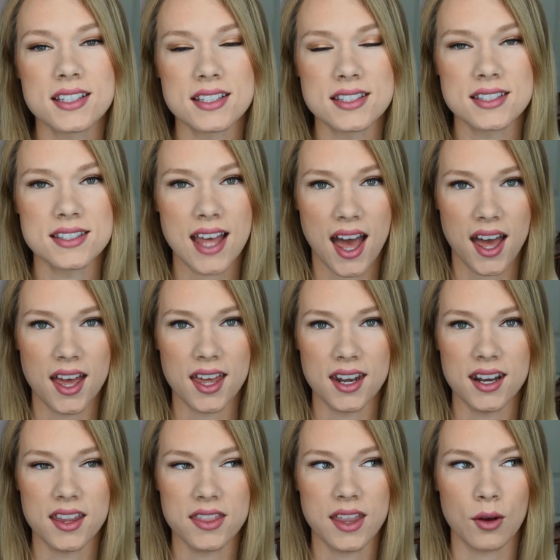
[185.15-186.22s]

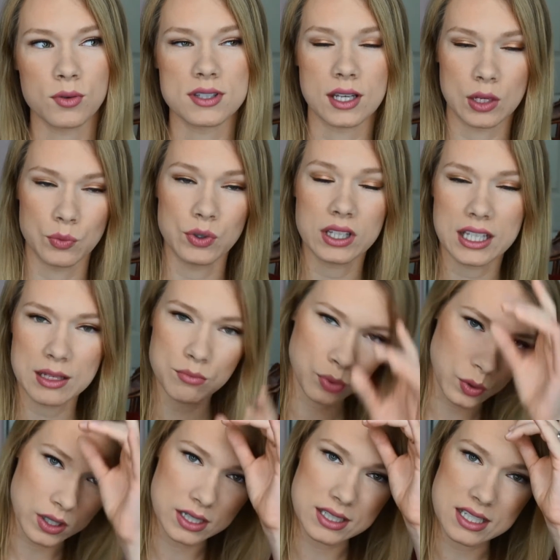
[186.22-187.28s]
said that was like really
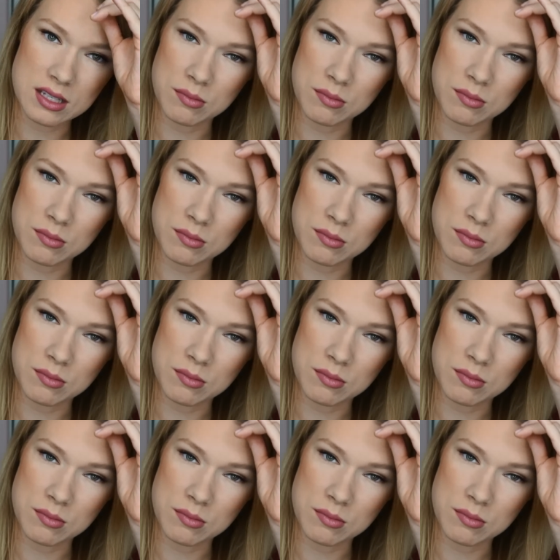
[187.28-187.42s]
important